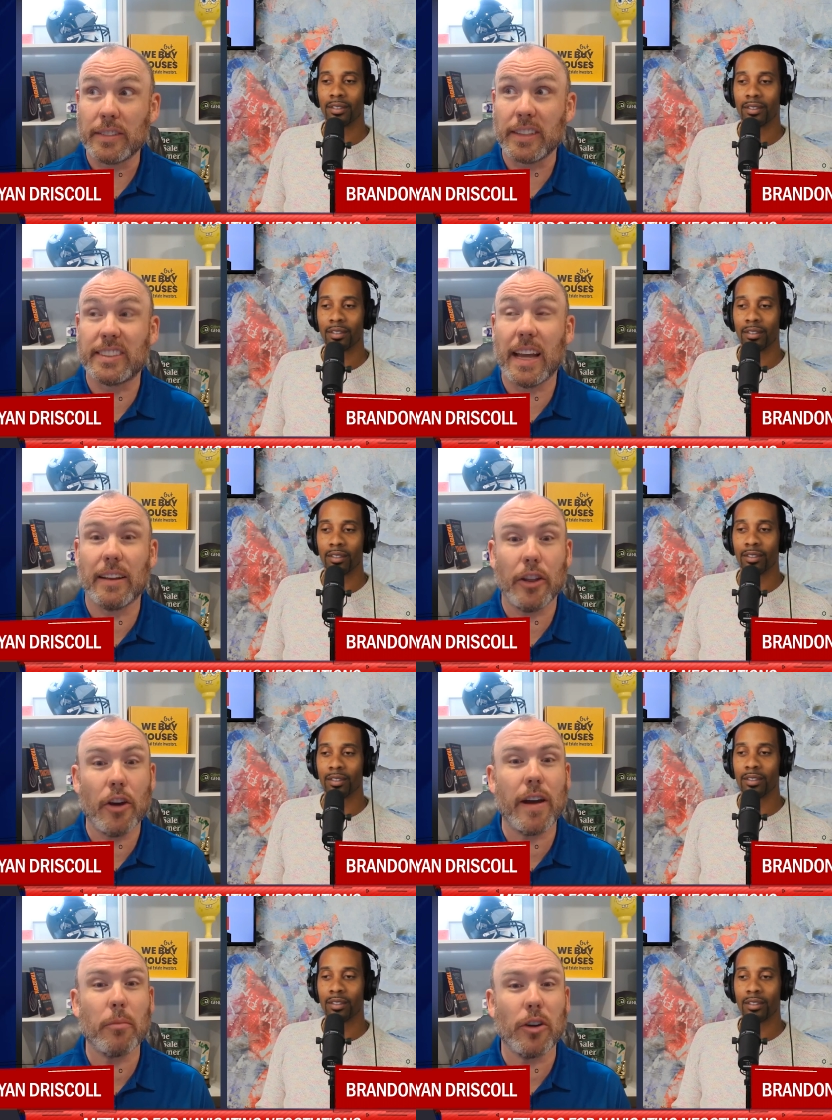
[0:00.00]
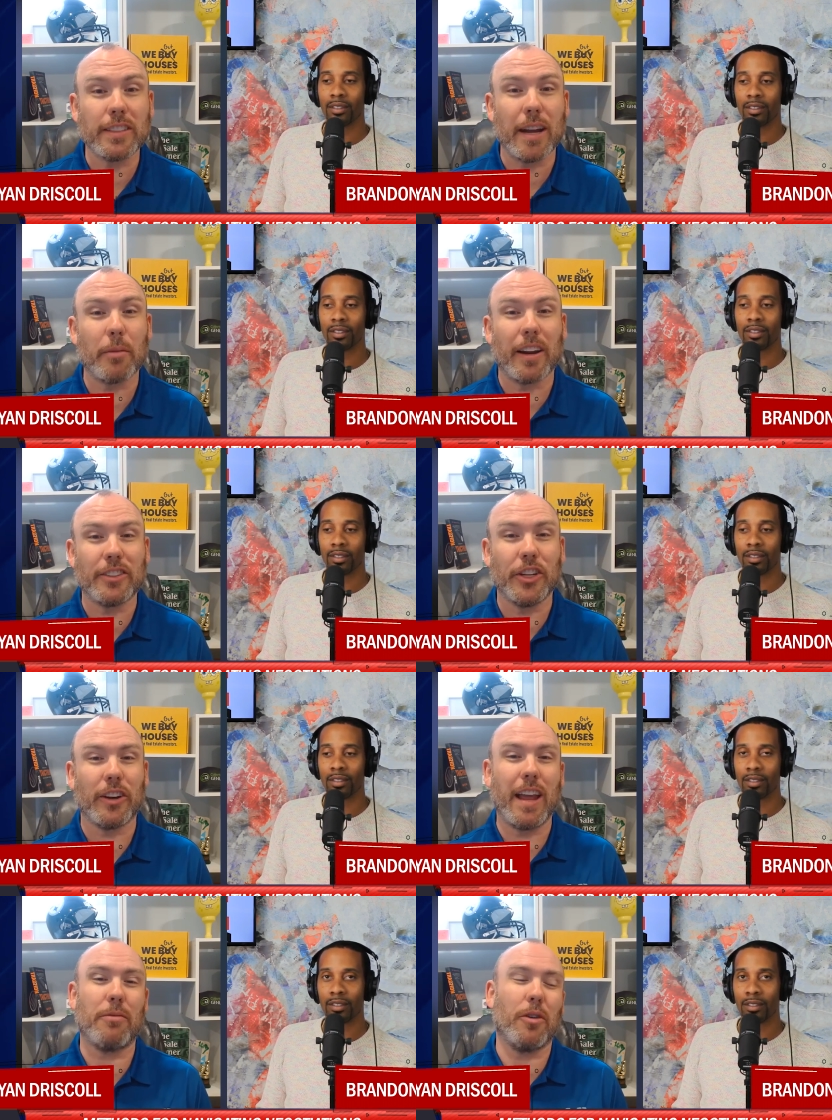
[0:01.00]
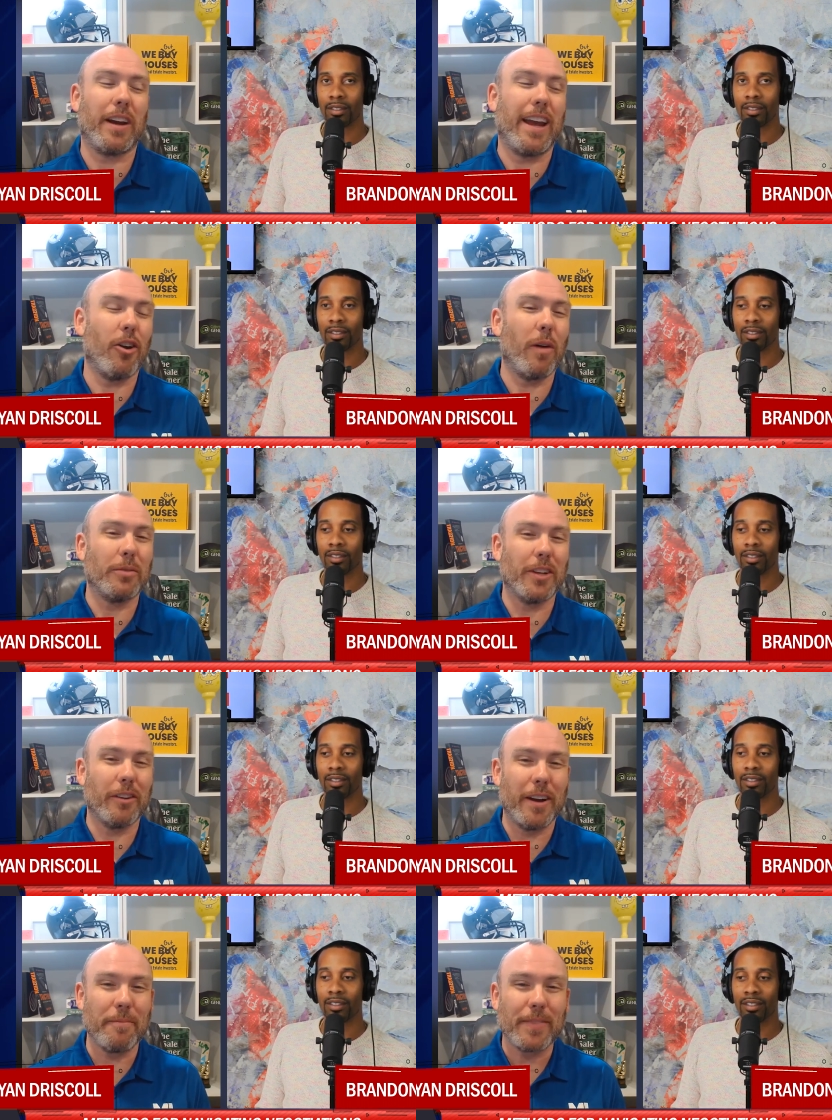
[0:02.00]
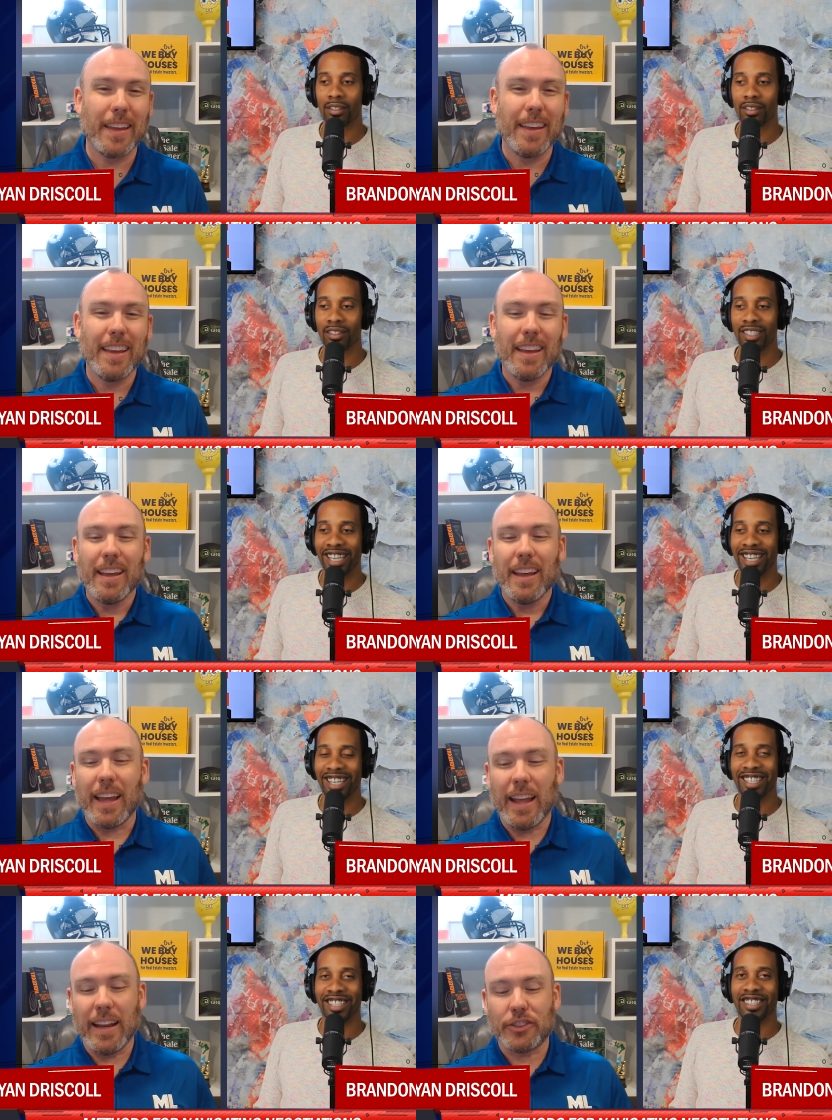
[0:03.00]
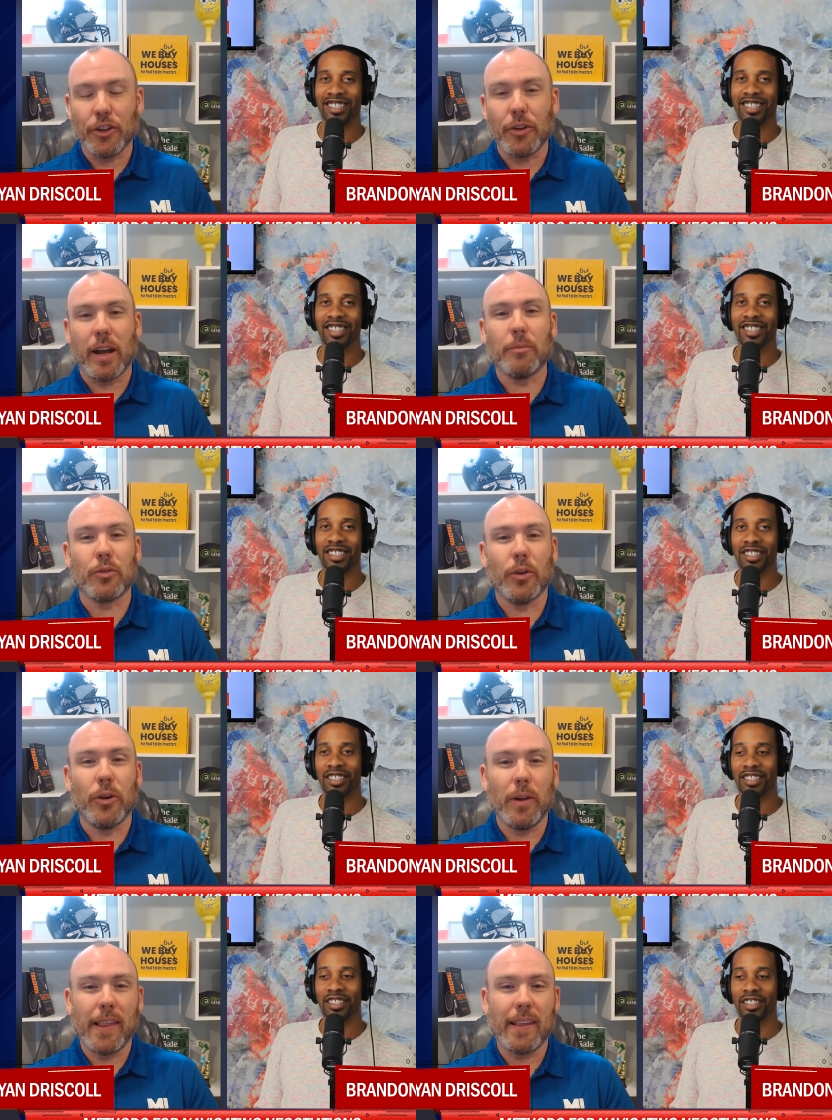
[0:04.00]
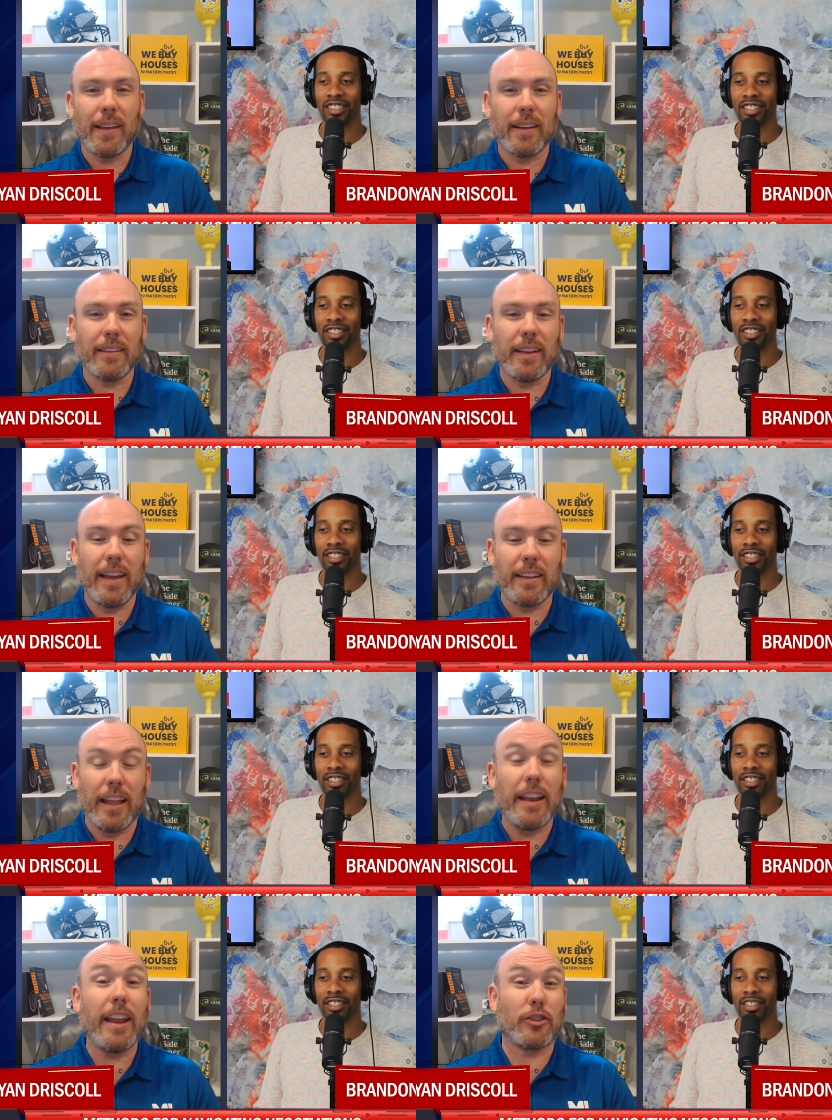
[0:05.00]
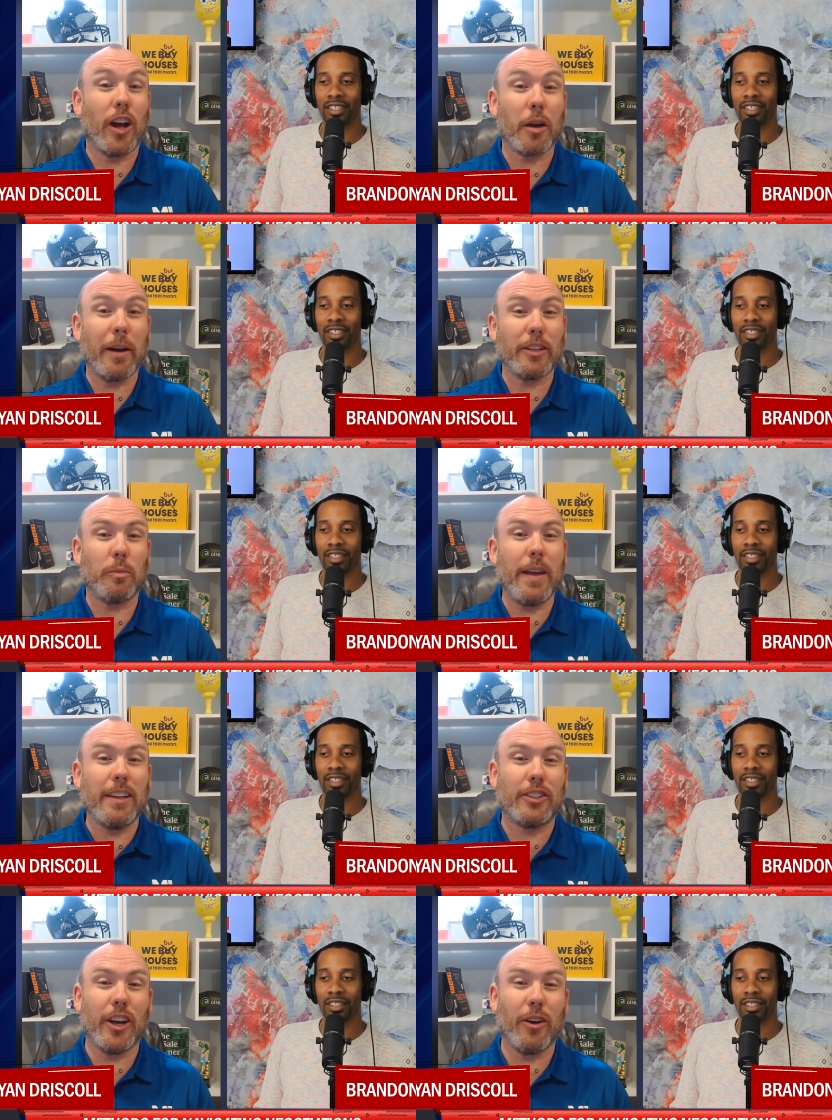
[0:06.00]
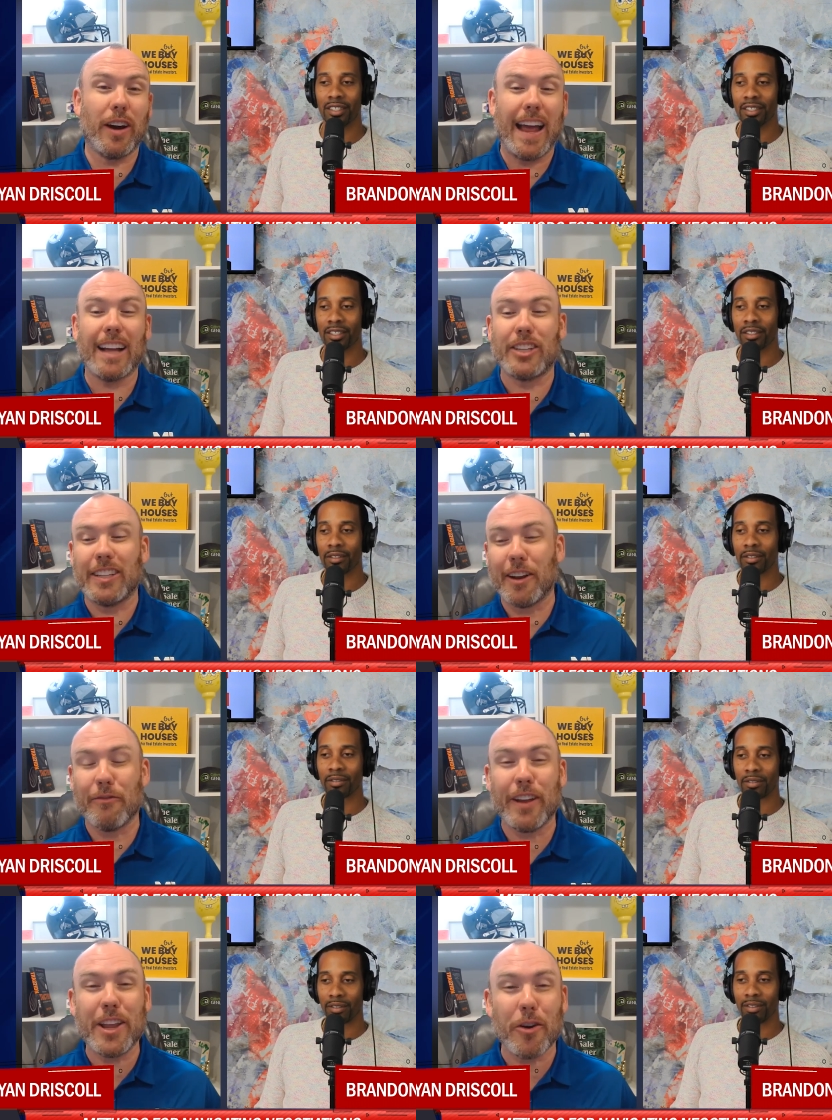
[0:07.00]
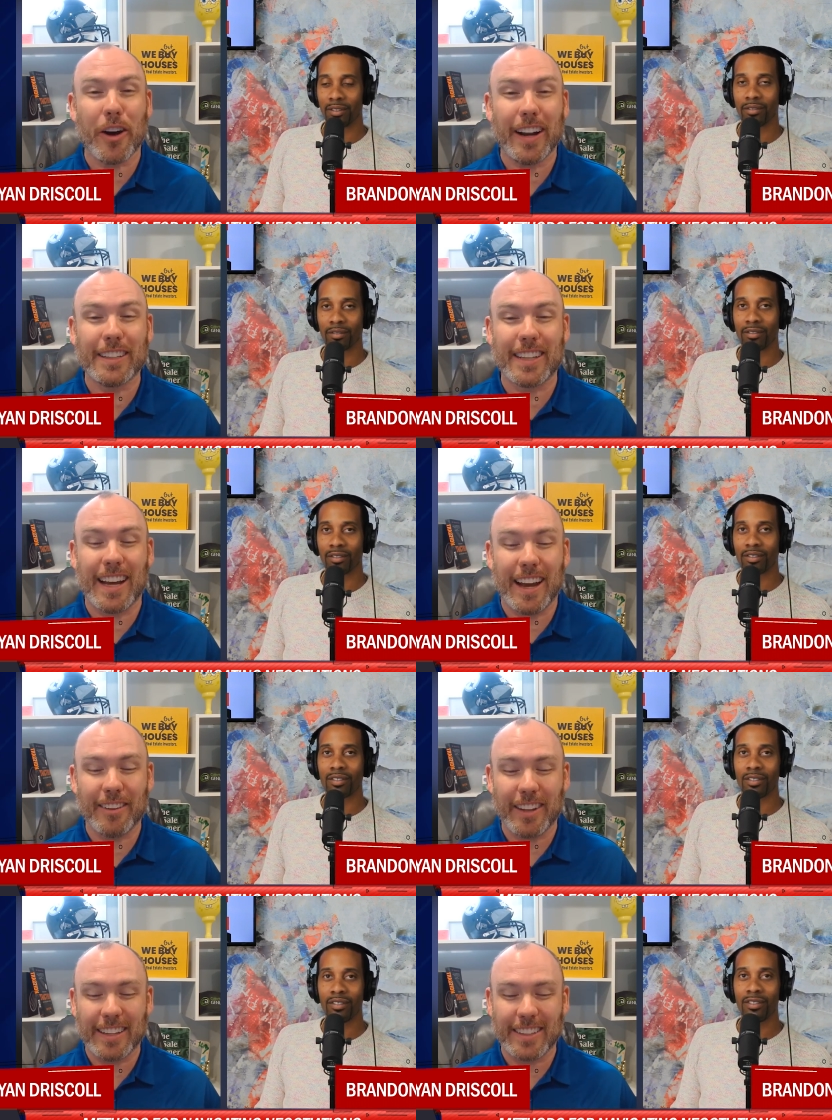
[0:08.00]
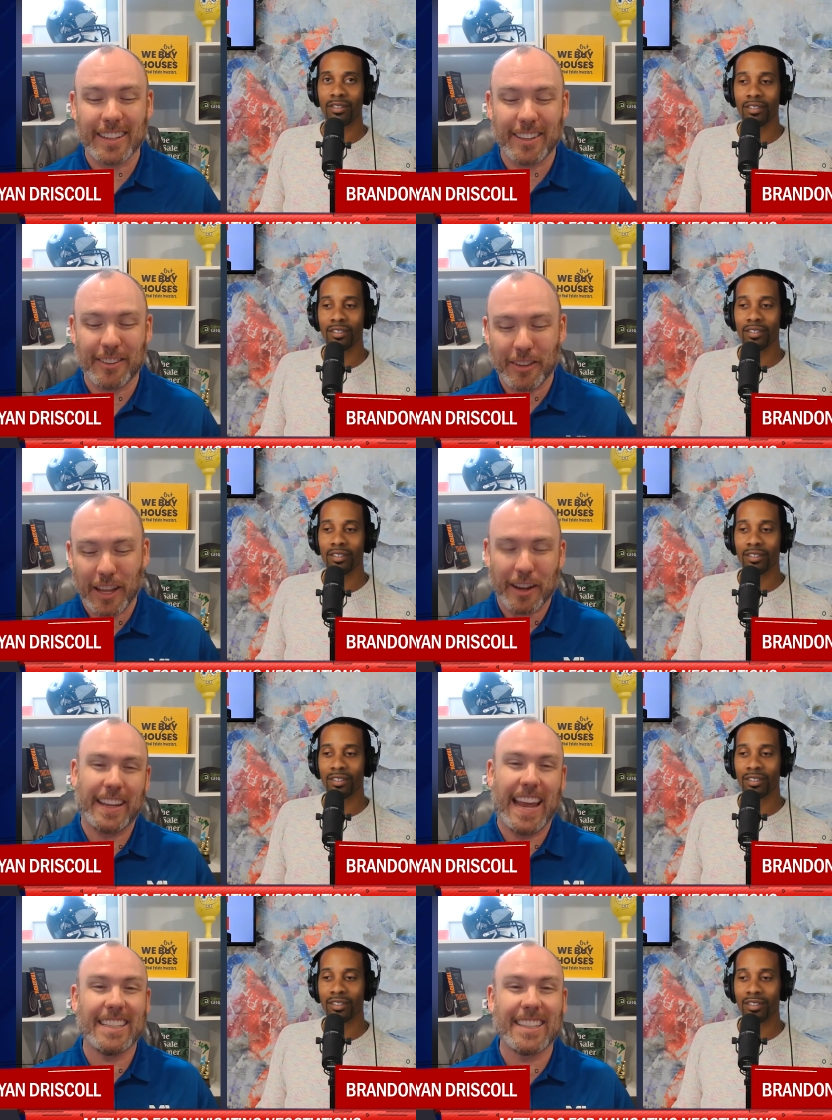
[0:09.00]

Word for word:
Speaker 1: Dece- November December last year. It came through our Carrot website, right? Yeah. And this dude comes through and eh, talk about speed. So I actually did a video on this, uh, like, is it like a case